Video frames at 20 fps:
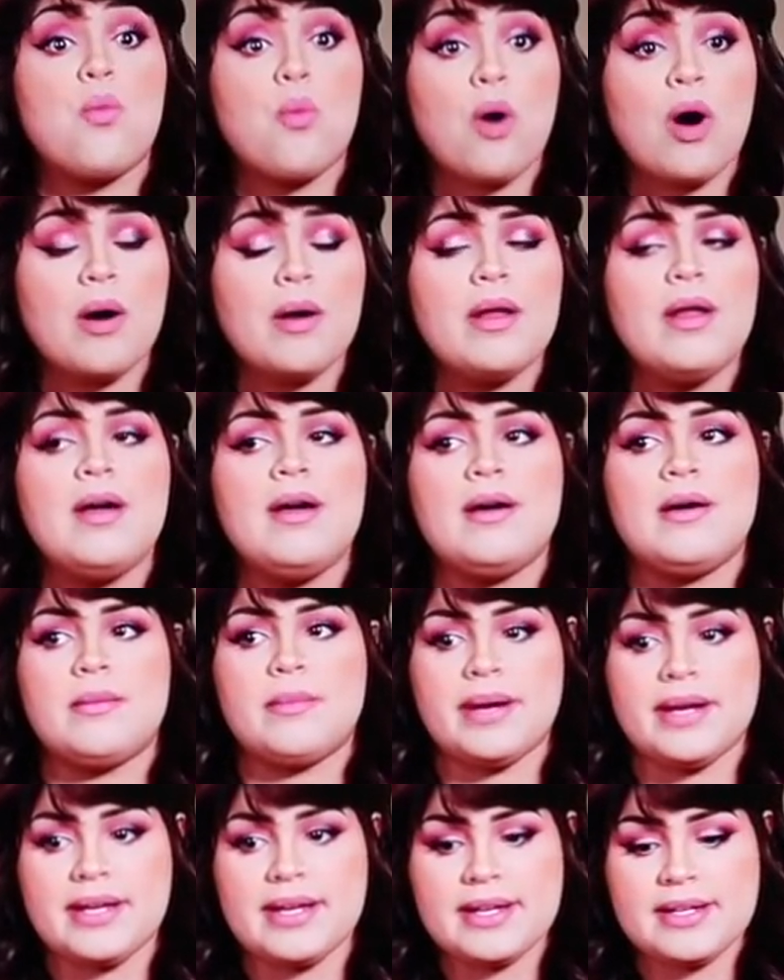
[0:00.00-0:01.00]
fiance. Want
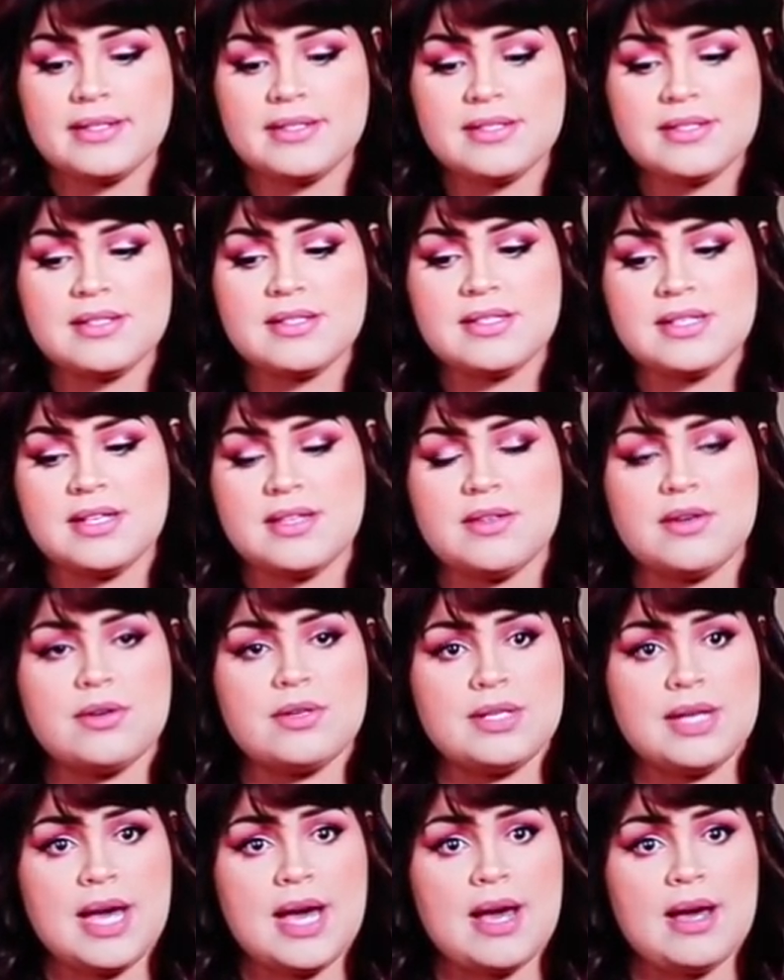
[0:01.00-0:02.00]
my kids to see their
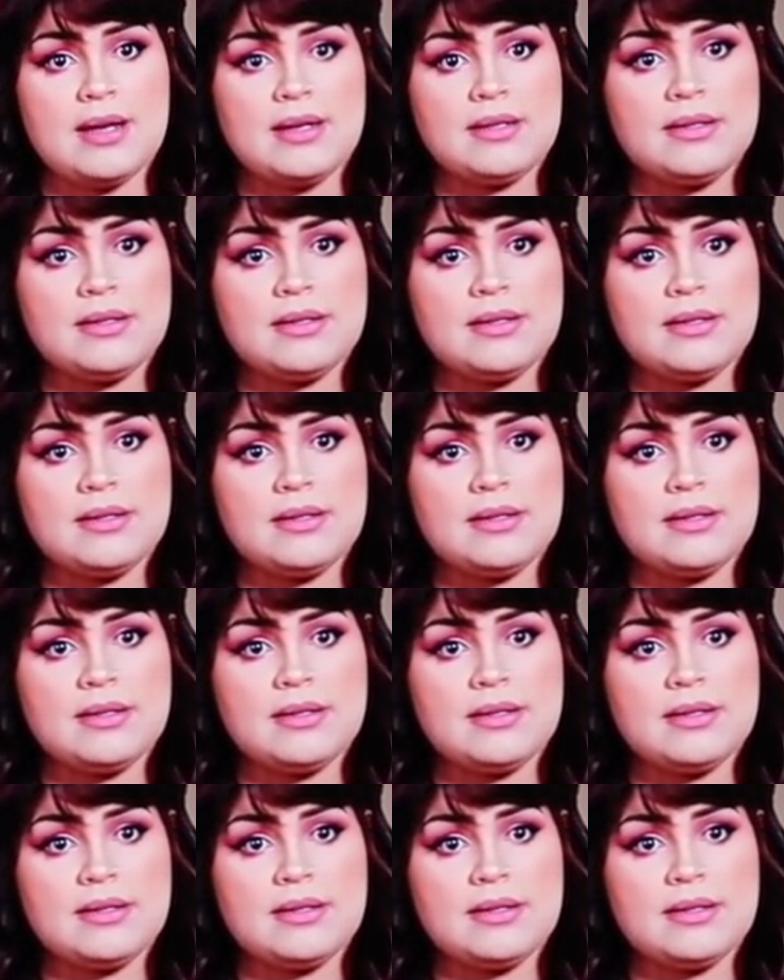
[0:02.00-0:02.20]
dad.